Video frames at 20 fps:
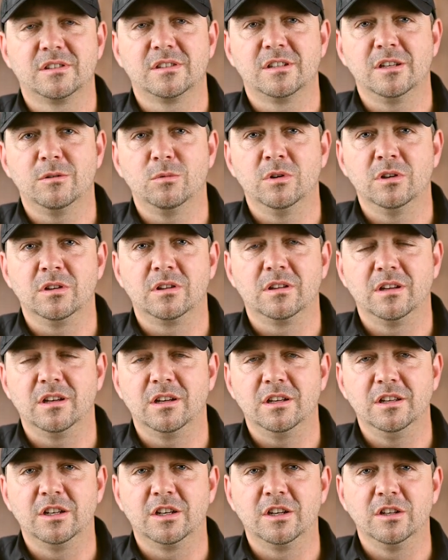see what
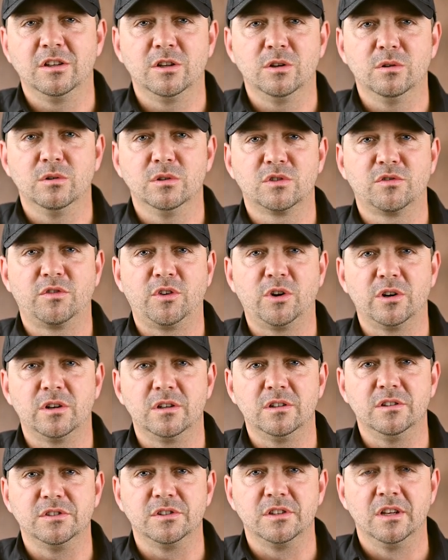it can do as
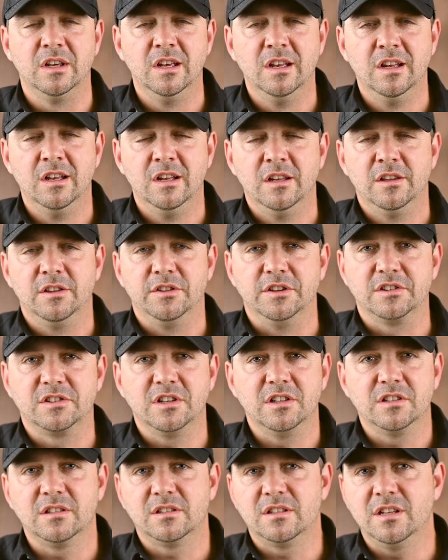far as the
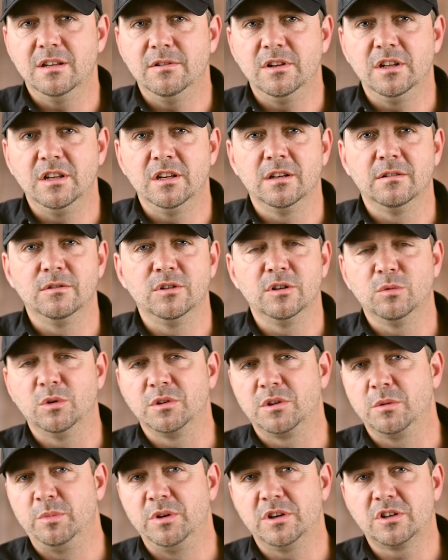sensitivity of it,
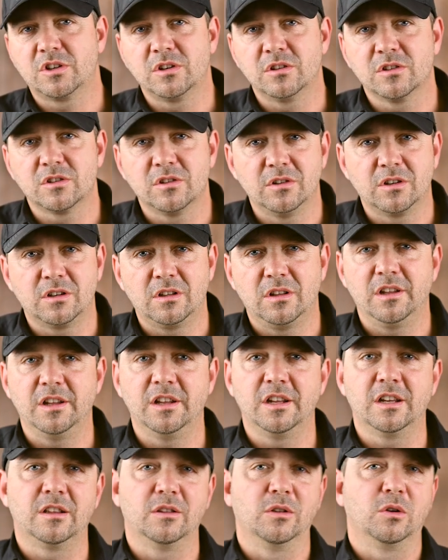what the pictures look
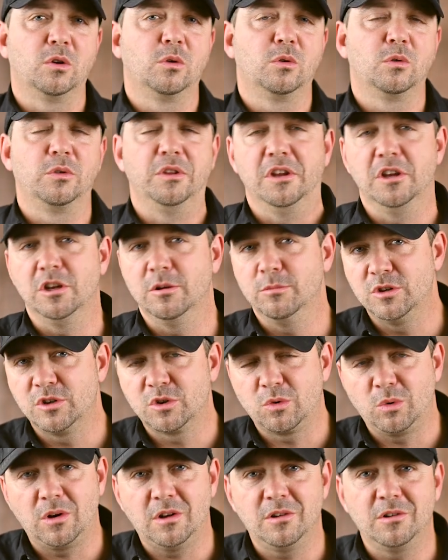like, the
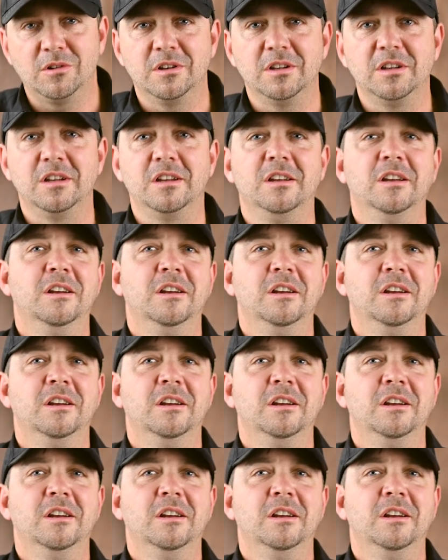image quality,